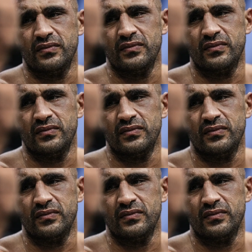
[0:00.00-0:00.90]

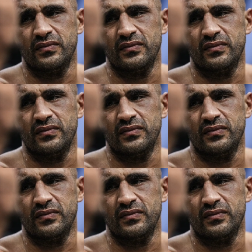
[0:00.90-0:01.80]

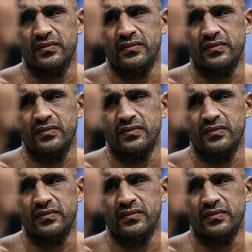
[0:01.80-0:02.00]
(no one is talking)